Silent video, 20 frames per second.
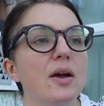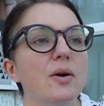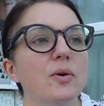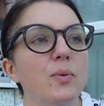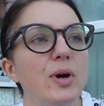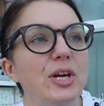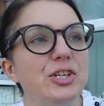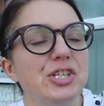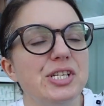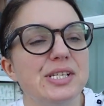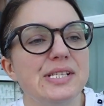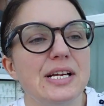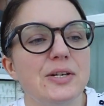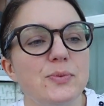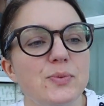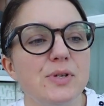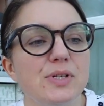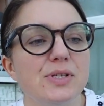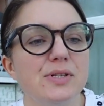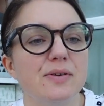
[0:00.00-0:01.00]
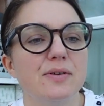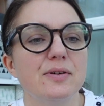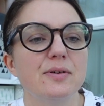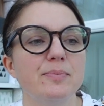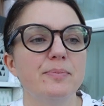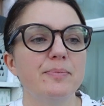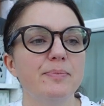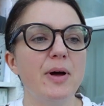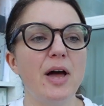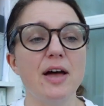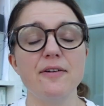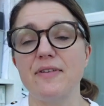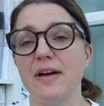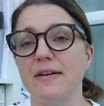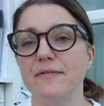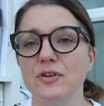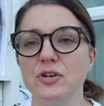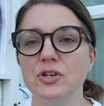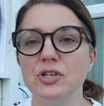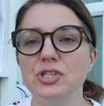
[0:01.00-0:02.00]
which it said was
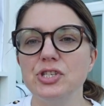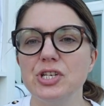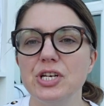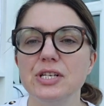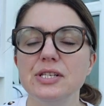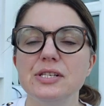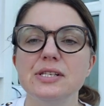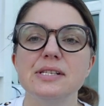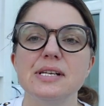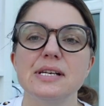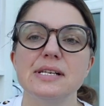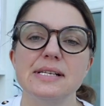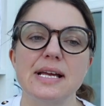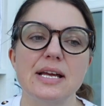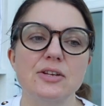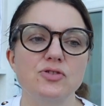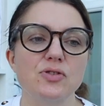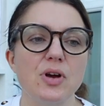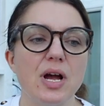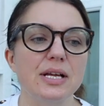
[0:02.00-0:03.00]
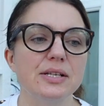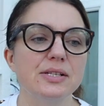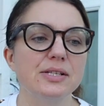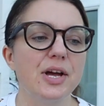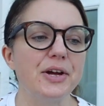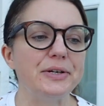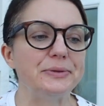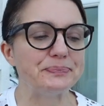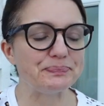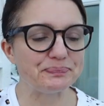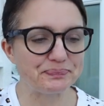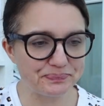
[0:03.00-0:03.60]
perfect for cushions, etc. So